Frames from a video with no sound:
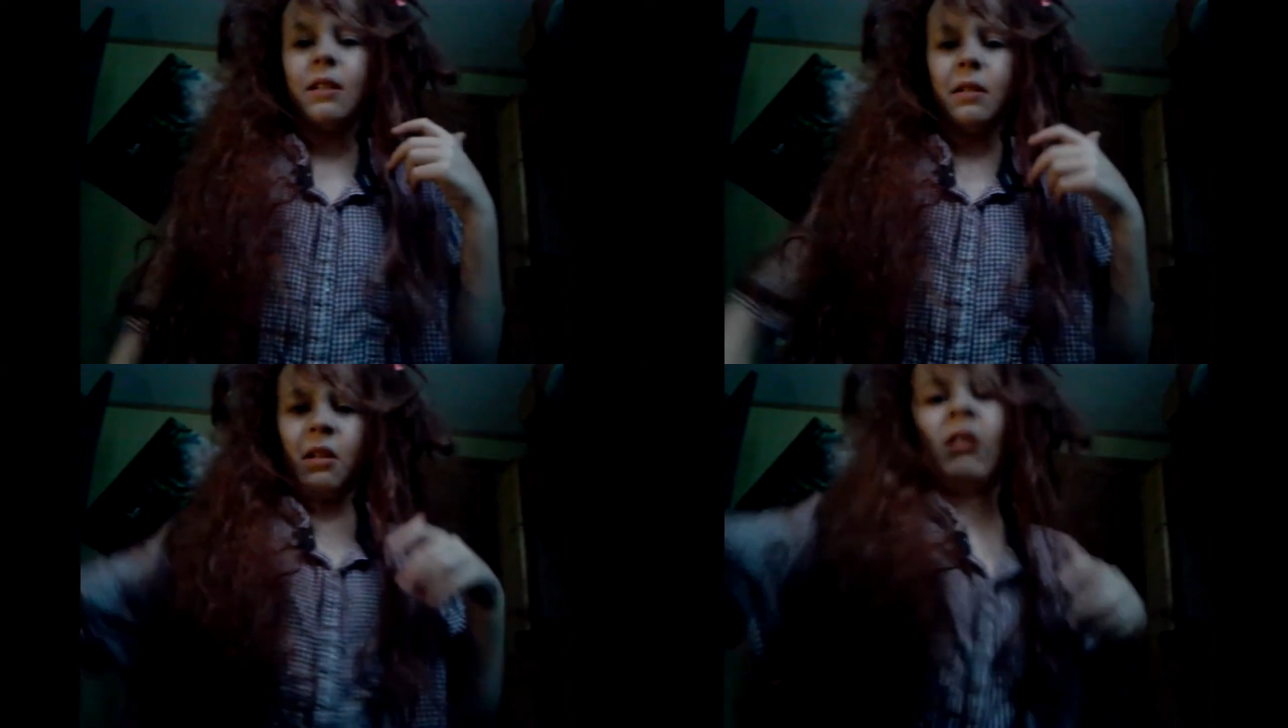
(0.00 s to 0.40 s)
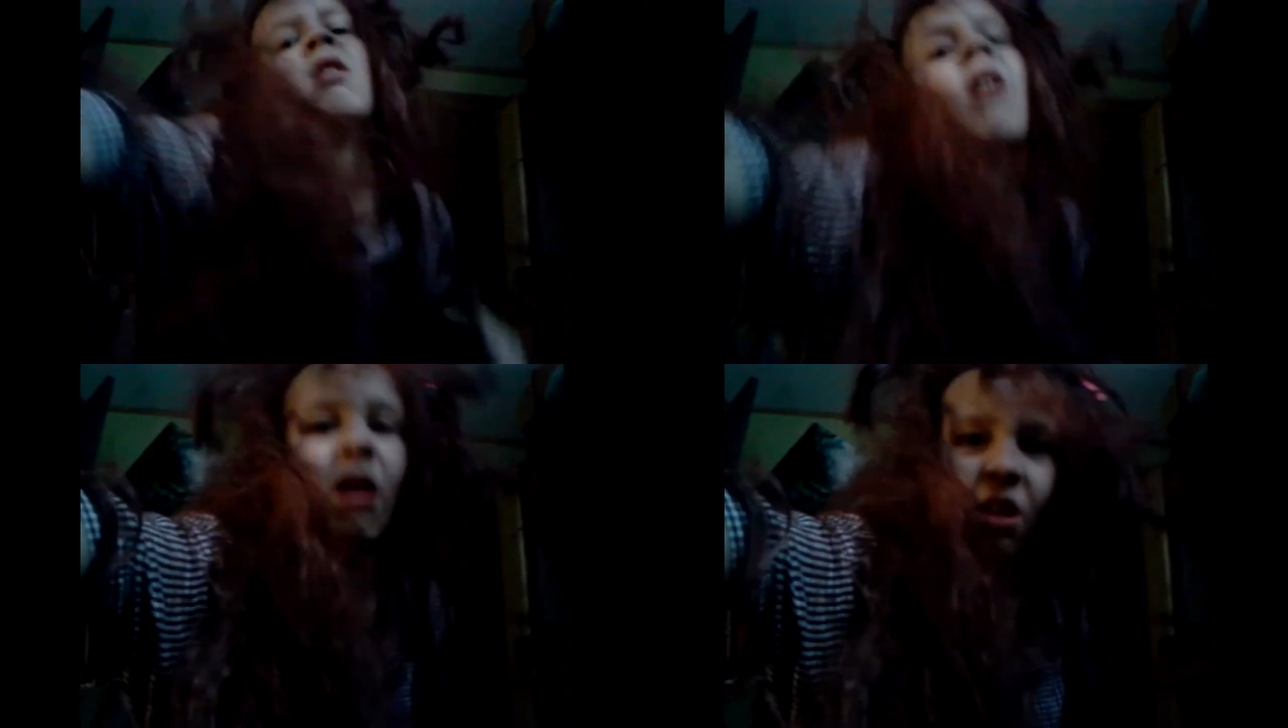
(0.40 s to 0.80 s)

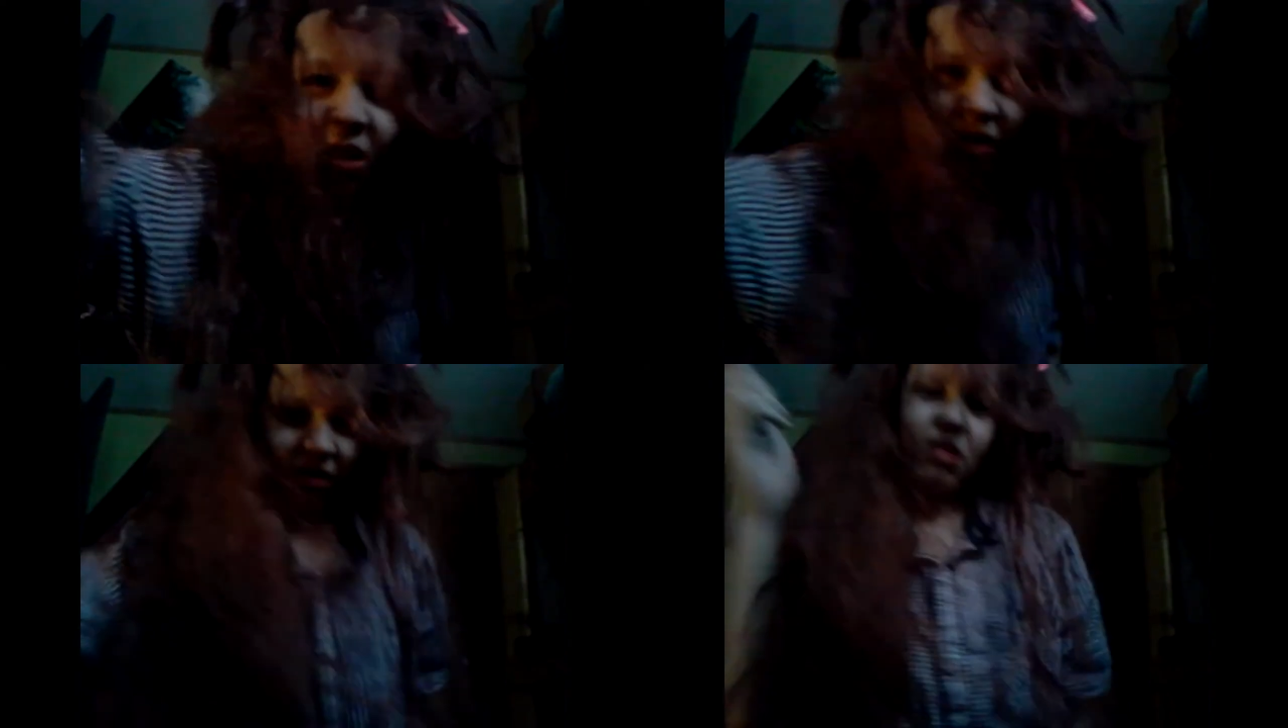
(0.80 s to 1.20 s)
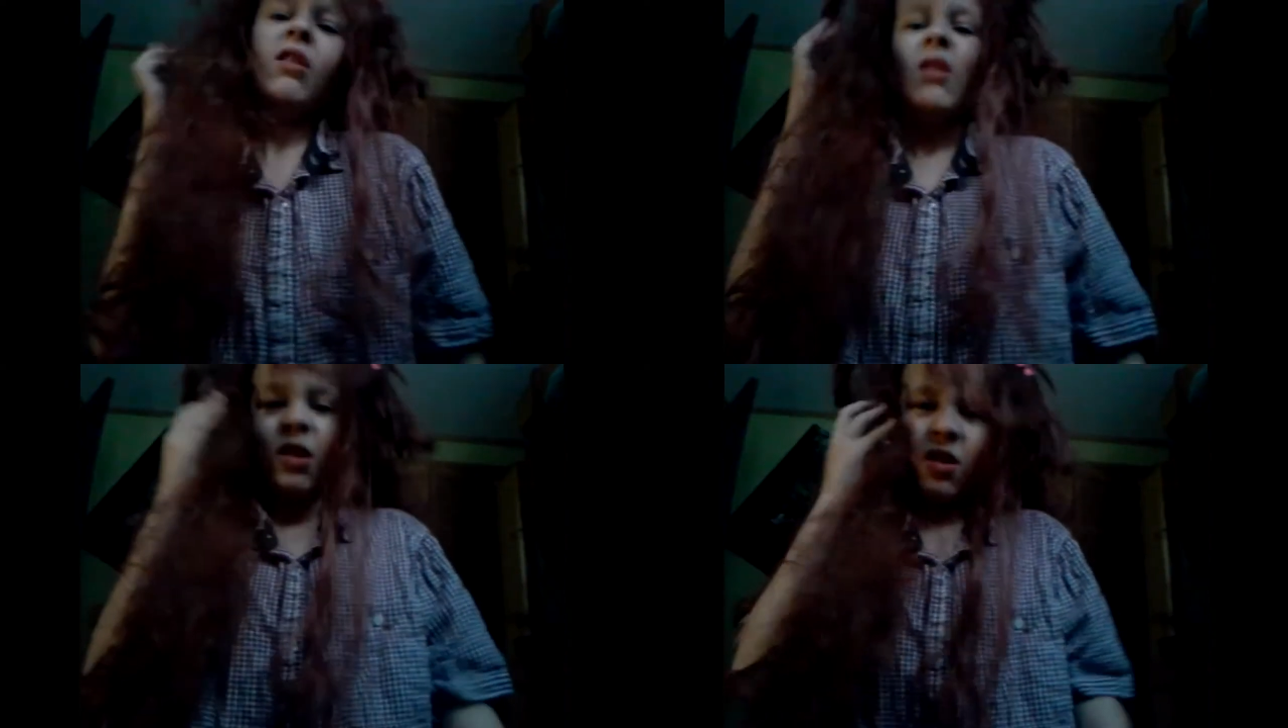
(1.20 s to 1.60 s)
what
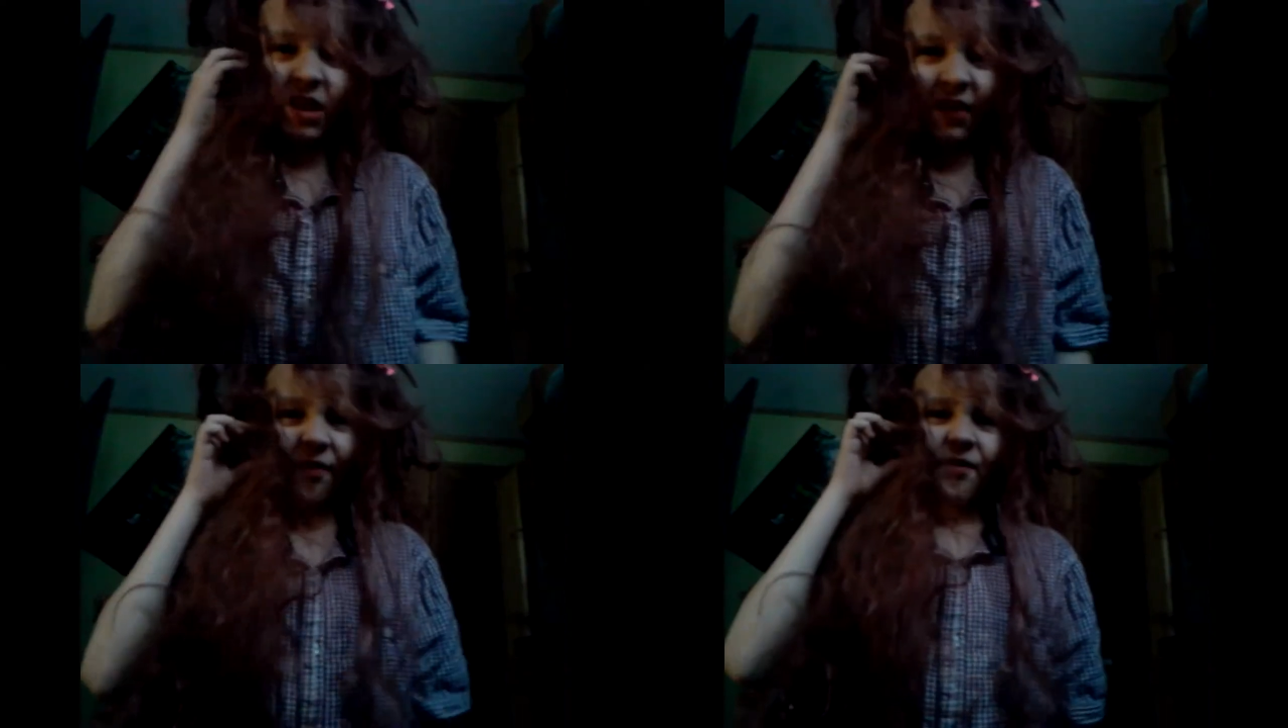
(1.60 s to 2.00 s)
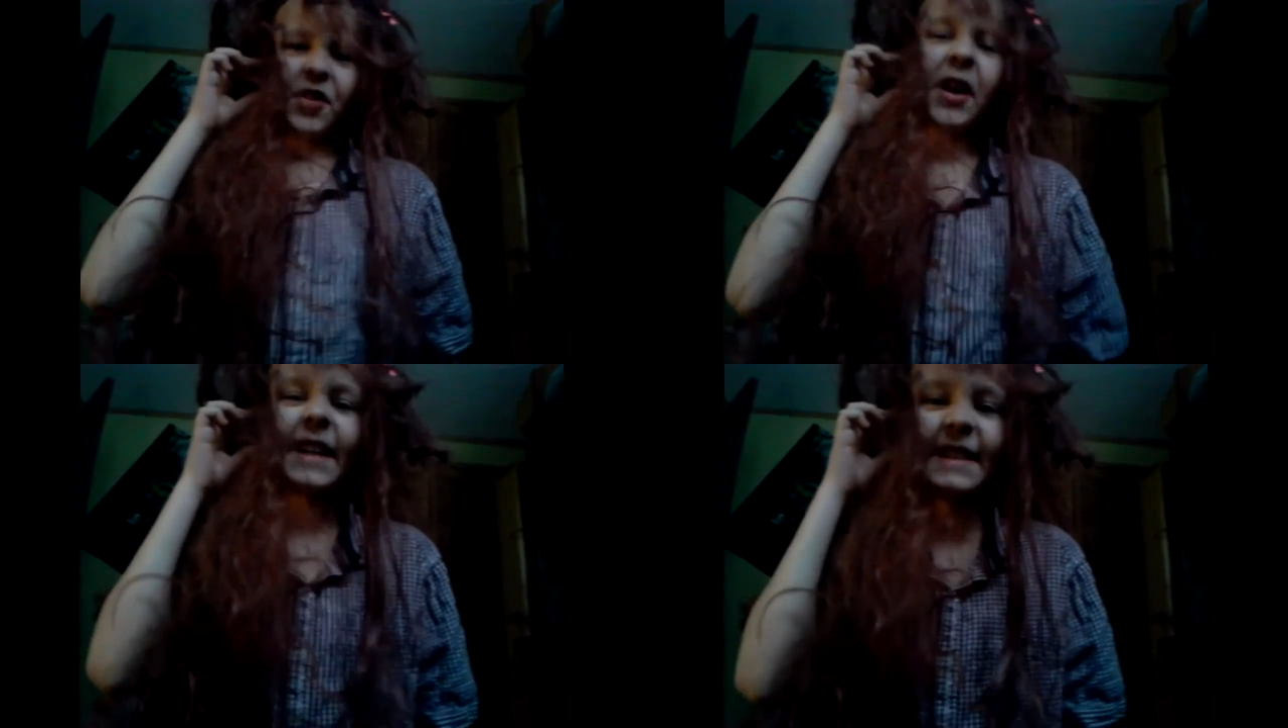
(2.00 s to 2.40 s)
the
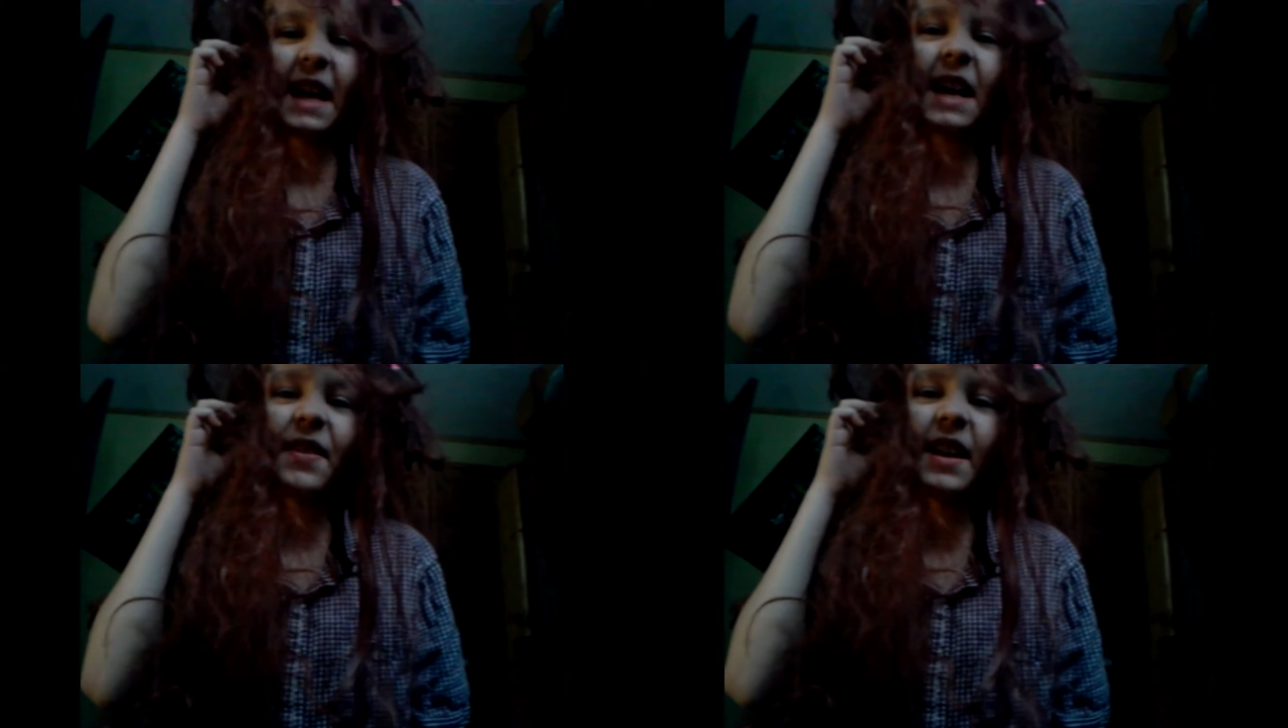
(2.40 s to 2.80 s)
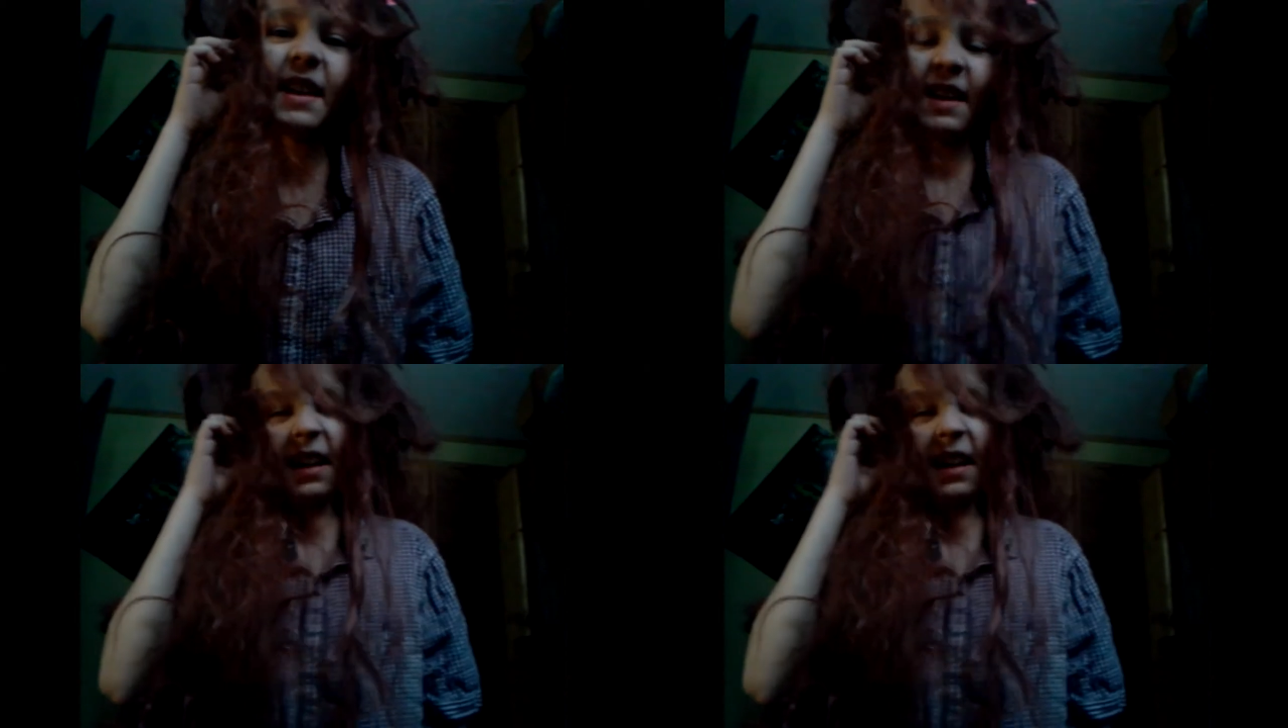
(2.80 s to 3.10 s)
frick, David?